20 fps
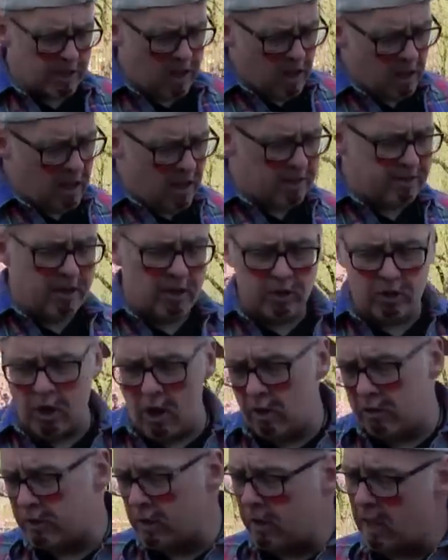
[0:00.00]
tell ethnic
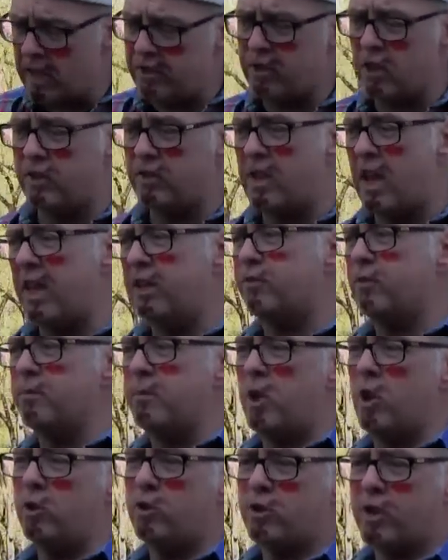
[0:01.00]
jokes, so let's just say he's from
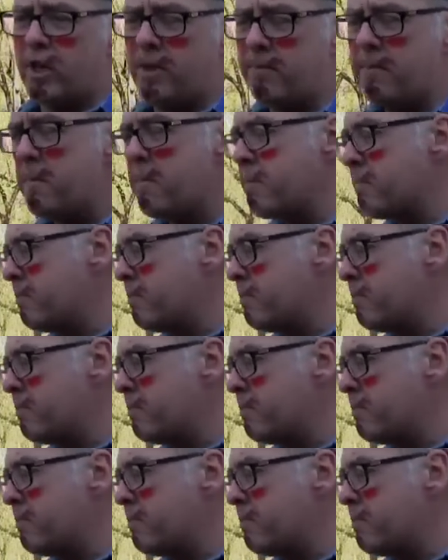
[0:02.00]
Houston.